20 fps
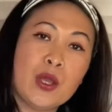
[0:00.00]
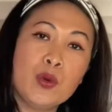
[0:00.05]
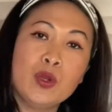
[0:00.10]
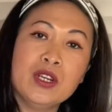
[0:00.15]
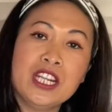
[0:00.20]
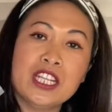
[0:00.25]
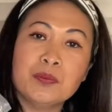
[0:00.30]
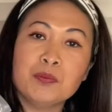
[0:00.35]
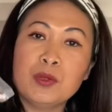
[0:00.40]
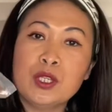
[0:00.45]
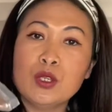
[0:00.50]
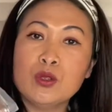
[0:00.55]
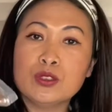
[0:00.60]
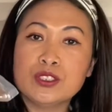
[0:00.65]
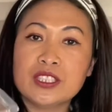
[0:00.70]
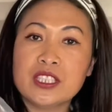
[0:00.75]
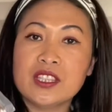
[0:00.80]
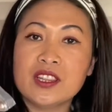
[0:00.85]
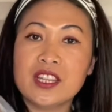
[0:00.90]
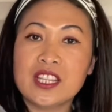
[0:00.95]
will not be
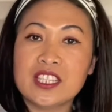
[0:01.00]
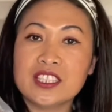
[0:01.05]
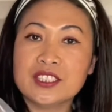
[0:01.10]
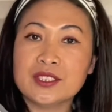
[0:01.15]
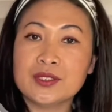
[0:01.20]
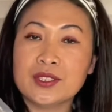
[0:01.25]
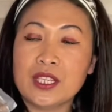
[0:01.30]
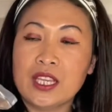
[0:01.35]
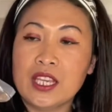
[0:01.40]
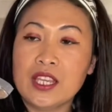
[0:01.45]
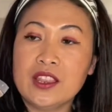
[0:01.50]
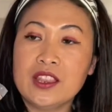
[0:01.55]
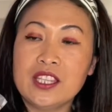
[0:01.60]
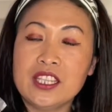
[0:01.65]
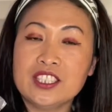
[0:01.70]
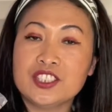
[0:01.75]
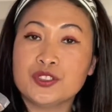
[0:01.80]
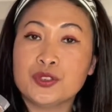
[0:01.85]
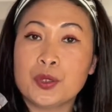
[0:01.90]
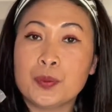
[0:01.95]
using this in
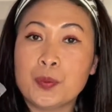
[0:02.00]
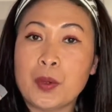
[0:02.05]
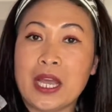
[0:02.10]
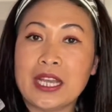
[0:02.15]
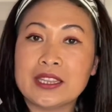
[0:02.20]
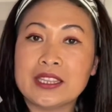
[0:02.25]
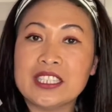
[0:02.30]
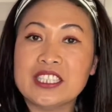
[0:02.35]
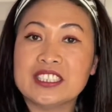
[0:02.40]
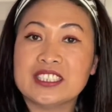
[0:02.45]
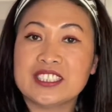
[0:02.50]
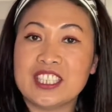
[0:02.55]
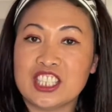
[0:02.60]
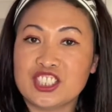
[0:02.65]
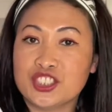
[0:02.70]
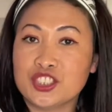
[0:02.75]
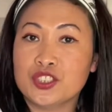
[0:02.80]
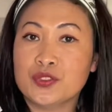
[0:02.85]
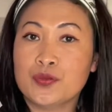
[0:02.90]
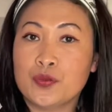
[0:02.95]
this repotting
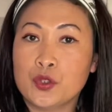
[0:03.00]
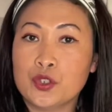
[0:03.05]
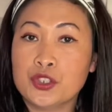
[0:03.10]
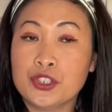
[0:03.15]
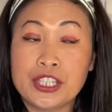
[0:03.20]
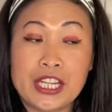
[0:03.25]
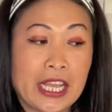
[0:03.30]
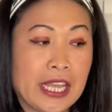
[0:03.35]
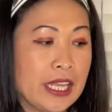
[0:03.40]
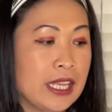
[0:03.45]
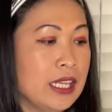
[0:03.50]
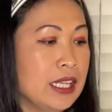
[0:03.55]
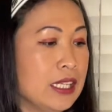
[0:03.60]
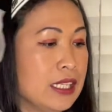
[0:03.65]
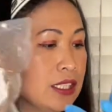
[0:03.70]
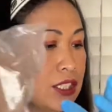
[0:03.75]
session for today,